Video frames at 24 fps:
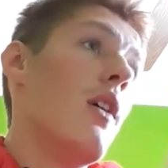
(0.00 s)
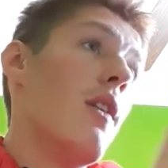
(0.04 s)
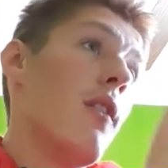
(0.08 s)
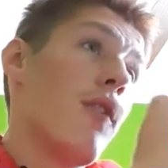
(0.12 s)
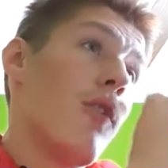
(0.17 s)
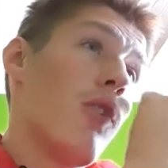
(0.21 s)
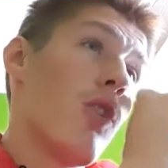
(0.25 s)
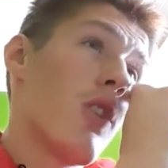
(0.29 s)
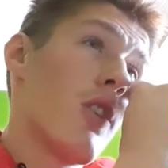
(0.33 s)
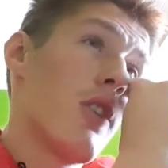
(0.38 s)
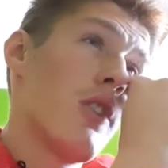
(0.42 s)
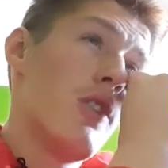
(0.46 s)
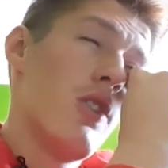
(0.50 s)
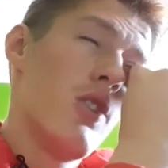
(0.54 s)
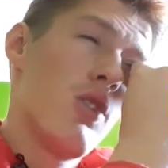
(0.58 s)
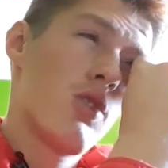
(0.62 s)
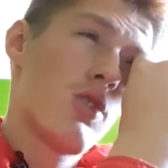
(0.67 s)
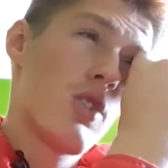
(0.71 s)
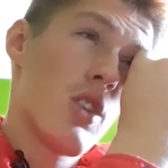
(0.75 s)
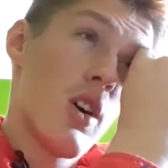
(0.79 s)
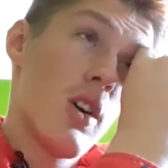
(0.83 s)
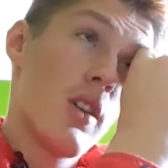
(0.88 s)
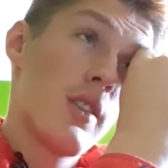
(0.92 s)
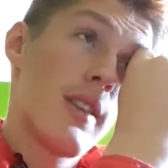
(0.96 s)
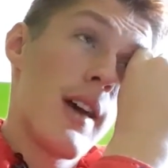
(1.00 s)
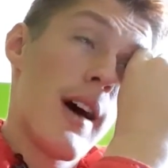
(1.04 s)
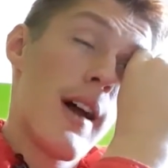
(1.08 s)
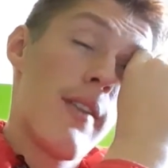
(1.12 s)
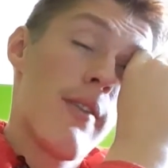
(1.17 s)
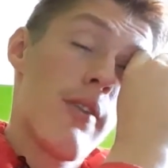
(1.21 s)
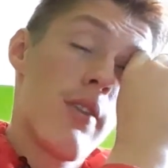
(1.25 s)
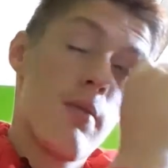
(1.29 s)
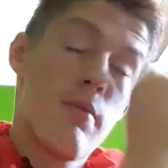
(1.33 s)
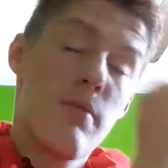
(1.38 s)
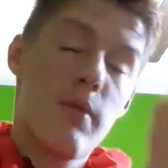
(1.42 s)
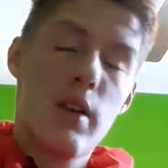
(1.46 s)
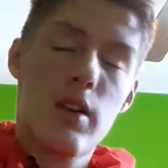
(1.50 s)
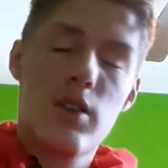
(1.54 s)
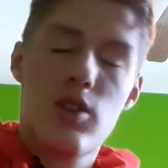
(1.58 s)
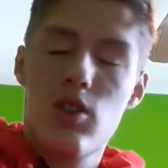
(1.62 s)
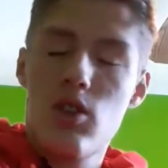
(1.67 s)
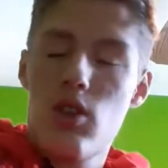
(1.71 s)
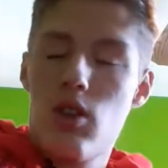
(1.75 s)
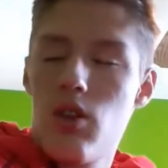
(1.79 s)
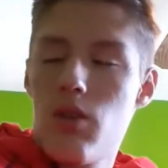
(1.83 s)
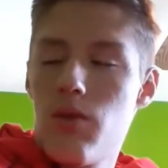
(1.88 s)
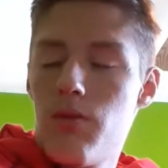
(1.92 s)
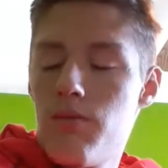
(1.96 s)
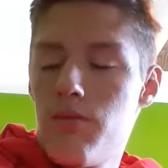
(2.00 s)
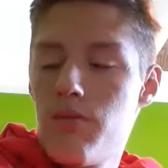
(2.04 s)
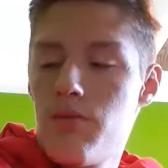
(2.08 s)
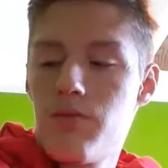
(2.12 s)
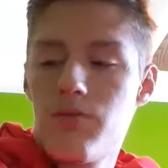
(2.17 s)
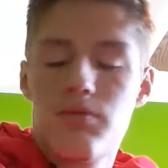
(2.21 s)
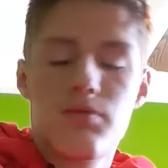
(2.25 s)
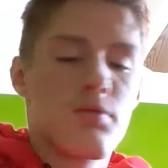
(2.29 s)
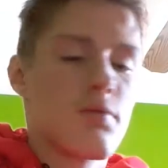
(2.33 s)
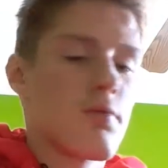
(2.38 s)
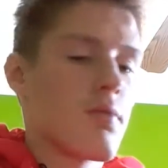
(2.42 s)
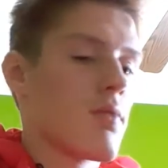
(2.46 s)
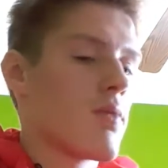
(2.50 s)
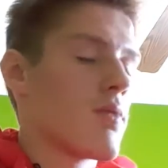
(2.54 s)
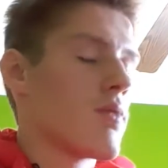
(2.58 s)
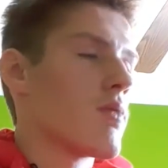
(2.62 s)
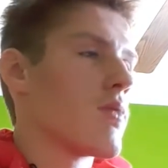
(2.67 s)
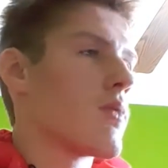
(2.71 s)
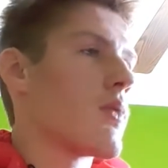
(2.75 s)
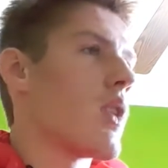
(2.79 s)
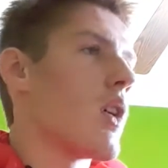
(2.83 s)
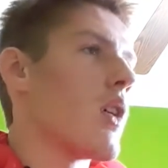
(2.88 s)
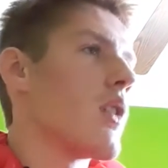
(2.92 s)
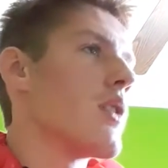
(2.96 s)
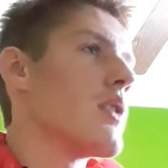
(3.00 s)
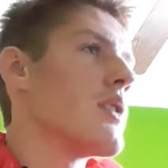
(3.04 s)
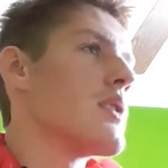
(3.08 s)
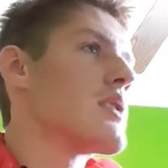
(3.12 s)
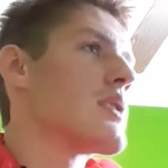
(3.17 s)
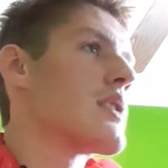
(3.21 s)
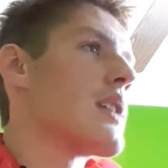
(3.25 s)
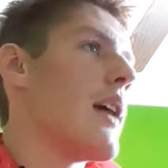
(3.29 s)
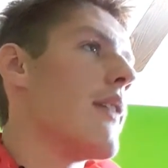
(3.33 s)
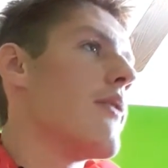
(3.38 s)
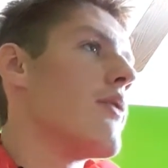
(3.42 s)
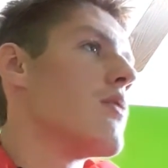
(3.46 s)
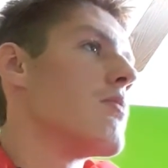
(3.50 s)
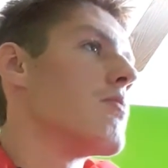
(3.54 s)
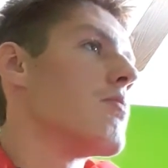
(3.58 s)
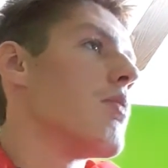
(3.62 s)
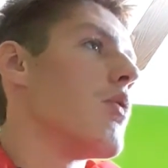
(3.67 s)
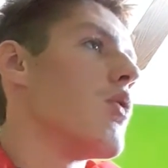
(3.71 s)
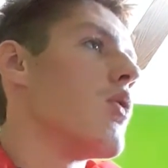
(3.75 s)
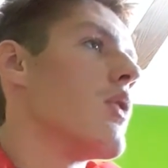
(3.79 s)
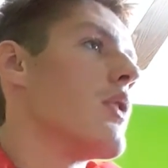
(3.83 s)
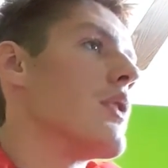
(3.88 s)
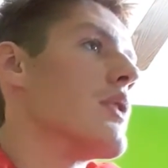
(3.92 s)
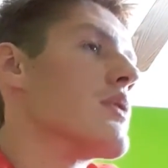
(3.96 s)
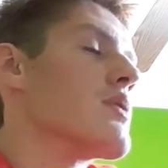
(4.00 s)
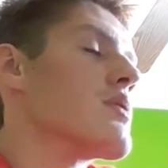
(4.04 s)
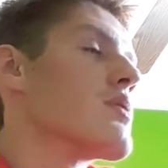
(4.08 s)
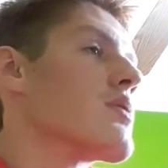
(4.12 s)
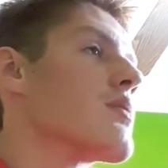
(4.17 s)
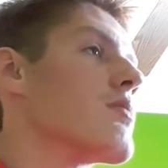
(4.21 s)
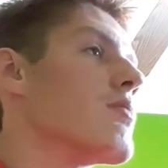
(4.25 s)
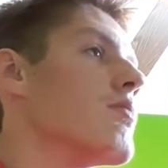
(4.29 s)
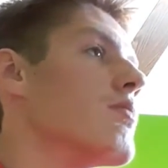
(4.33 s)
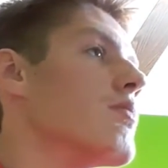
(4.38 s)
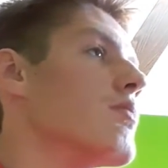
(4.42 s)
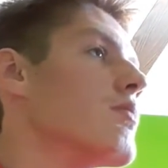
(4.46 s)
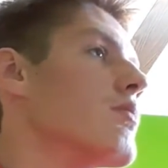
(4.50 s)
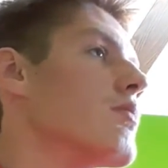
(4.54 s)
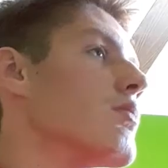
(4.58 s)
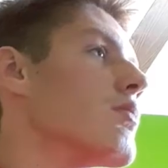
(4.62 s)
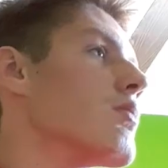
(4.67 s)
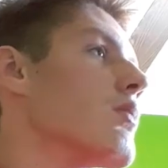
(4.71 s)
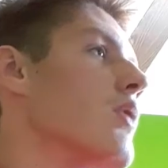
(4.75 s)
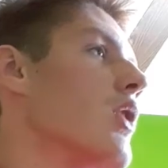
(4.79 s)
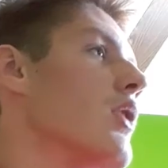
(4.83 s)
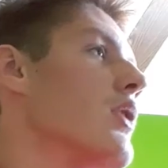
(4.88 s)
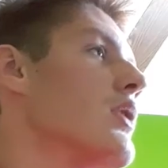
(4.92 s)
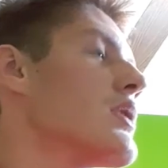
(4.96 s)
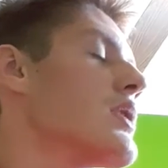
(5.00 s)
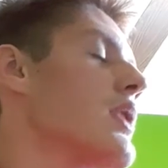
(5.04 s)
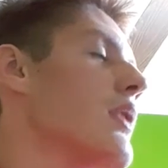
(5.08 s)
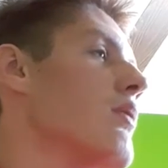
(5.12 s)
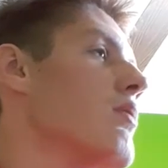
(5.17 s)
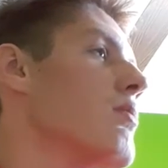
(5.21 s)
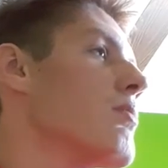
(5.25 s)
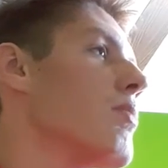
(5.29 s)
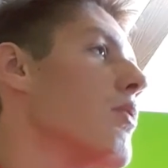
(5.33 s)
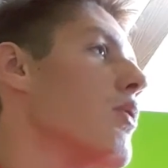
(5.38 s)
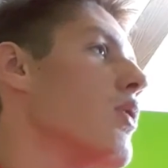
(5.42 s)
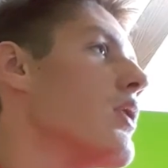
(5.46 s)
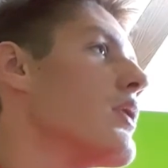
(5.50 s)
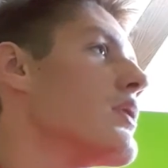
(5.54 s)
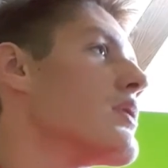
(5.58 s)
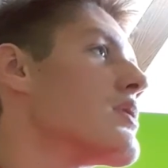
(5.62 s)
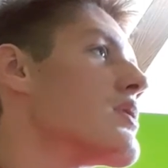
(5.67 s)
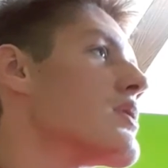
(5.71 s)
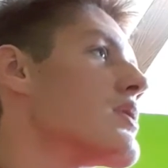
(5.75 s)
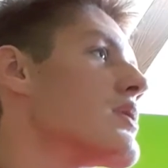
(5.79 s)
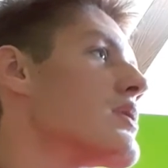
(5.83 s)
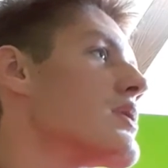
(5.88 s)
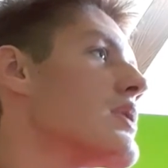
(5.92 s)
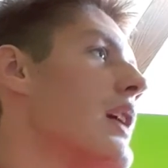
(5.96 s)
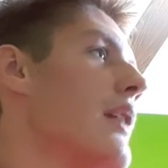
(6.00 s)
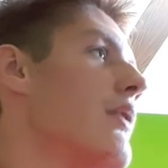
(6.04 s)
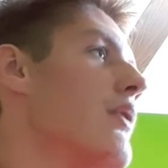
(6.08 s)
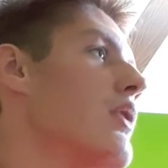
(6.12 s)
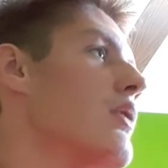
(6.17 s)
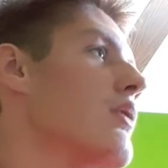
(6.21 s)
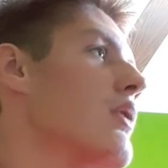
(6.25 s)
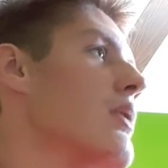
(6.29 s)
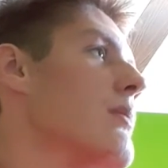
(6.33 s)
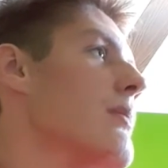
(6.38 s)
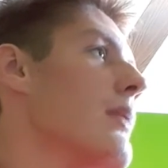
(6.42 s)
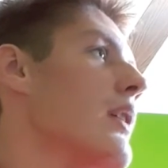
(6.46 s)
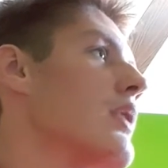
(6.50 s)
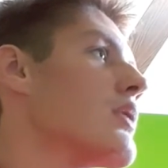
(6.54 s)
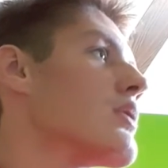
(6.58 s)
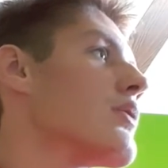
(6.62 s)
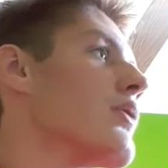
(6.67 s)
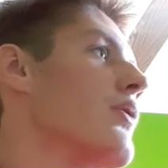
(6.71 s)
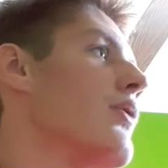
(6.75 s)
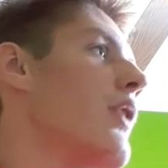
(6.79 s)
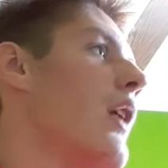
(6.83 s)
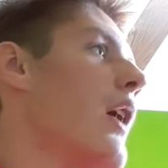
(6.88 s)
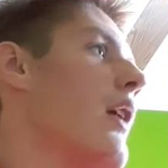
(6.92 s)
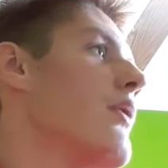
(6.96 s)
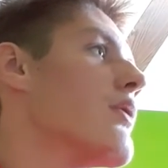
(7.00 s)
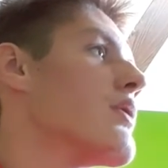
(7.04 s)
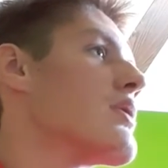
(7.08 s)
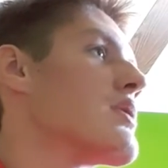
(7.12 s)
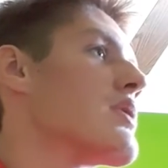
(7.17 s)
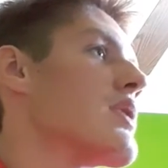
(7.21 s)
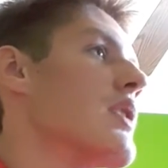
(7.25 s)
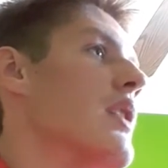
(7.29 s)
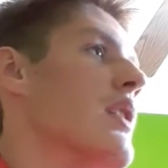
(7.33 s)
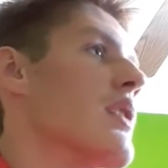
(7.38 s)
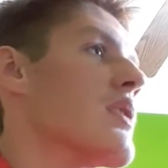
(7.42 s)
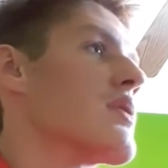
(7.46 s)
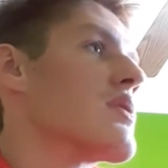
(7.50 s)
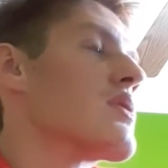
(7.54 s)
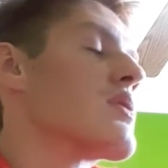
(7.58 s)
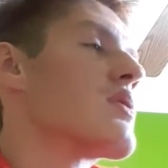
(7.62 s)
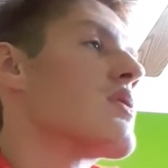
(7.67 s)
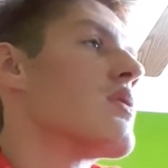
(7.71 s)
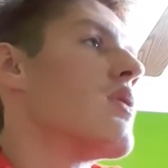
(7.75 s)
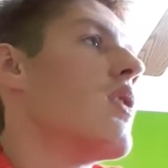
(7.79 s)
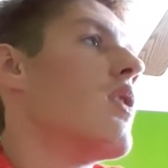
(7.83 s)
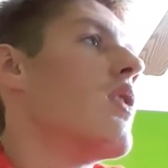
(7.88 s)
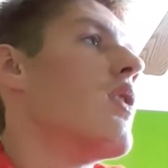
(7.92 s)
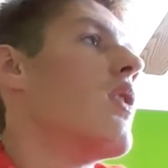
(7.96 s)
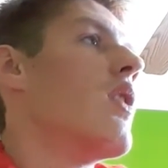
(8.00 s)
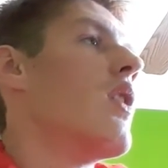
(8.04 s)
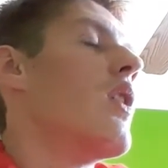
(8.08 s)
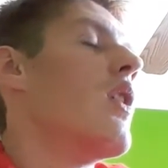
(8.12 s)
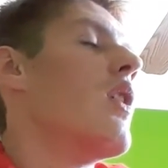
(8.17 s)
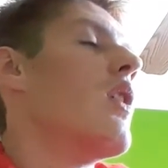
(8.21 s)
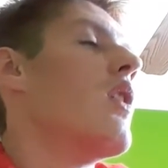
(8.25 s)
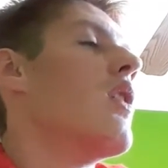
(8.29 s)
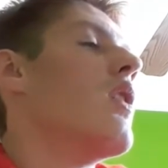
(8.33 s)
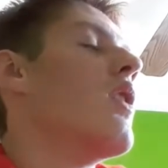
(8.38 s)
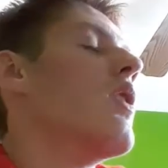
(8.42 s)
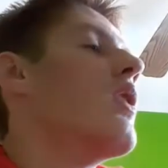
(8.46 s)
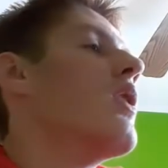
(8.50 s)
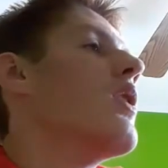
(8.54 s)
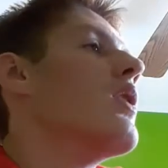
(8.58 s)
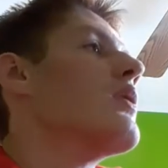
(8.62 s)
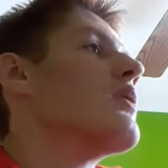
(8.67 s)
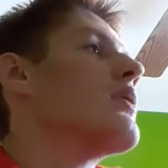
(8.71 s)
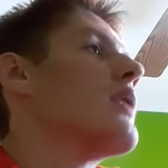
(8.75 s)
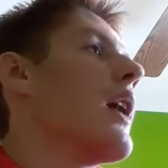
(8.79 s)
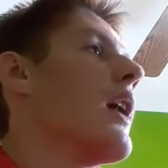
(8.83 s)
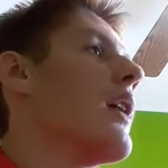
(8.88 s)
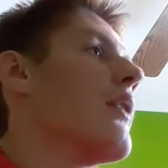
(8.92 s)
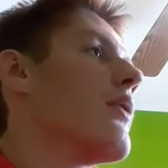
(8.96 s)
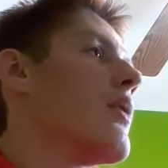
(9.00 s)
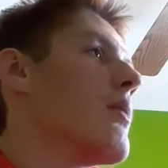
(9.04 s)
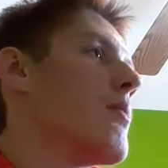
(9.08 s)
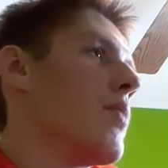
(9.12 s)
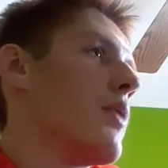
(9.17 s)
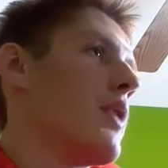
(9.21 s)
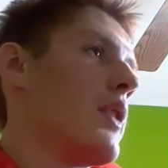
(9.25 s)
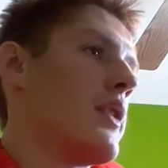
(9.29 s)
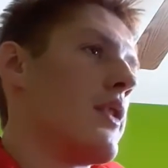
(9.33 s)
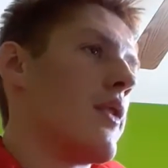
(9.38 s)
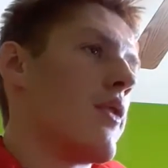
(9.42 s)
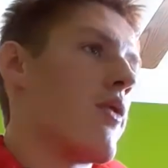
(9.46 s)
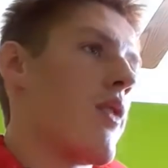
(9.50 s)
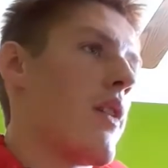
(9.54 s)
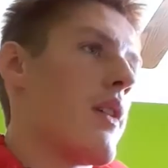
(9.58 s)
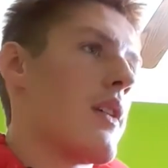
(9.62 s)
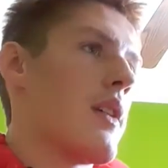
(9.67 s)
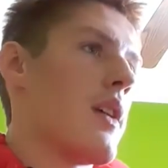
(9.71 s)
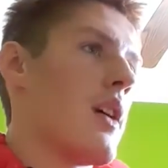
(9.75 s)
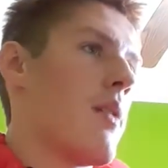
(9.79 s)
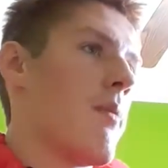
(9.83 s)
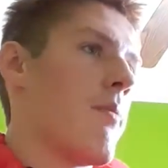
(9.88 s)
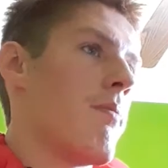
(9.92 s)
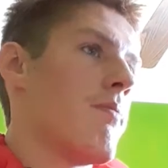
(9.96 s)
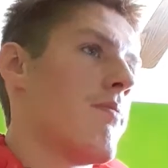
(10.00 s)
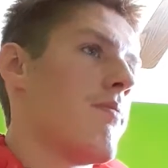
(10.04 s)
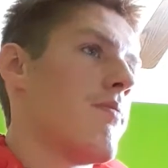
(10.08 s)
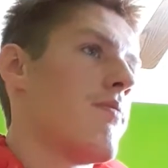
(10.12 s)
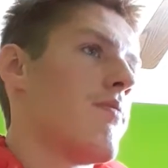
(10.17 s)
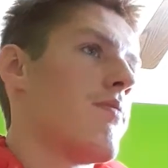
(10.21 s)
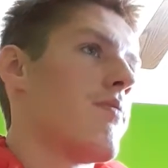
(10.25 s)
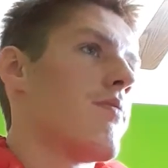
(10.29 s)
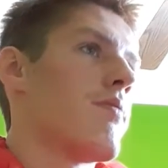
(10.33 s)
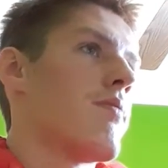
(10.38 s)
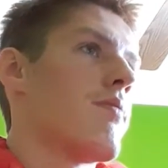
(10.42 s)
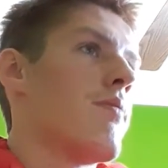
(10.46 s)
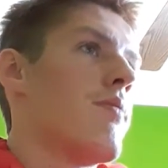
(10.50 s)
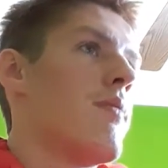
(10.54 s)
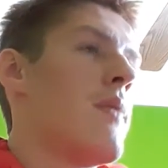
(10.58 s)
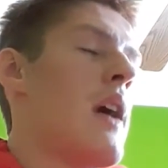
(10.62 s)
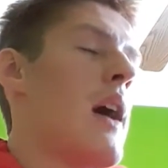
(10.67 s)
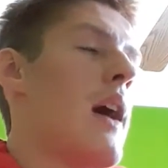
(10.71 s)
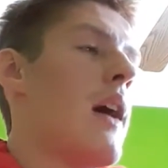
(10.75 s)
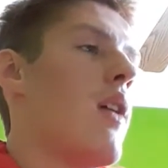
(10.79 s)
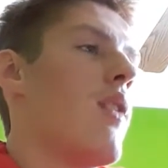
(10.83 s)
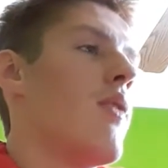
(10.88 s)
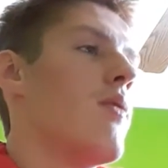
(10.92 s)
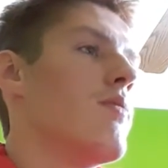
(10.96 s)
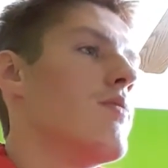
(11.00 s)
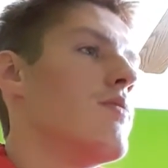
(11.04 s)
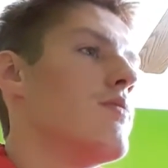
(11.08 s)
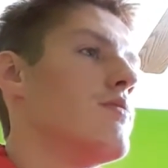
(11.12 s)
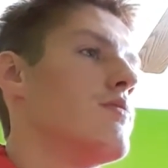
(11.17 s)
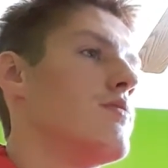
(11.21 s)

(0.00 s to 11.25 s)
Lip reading: For Utah, Donovan Mitchell, 37 points. 7 rebounds, 5 assists. Donovan played a great game. Now,